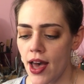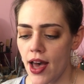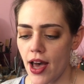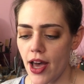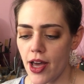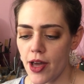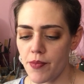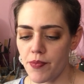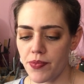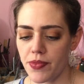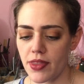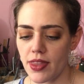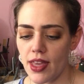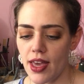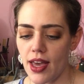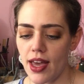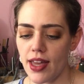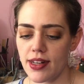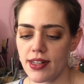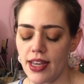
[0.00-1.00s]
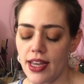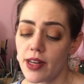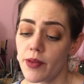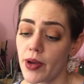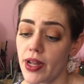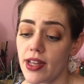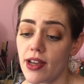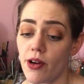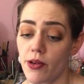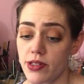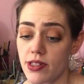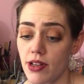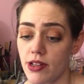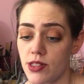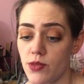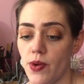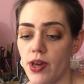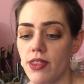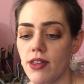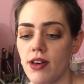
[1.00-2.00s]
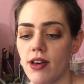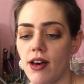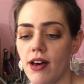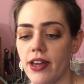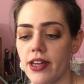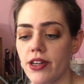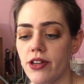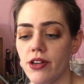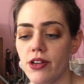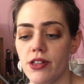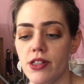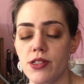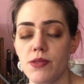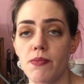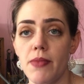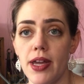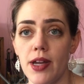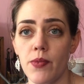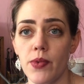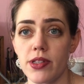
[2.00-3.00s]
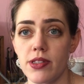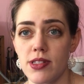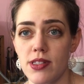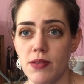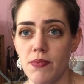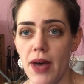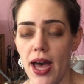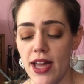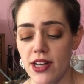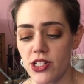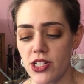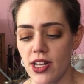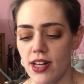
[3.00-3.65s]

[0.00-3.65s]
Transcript: And anyway, I was asked whether I could make ones to match,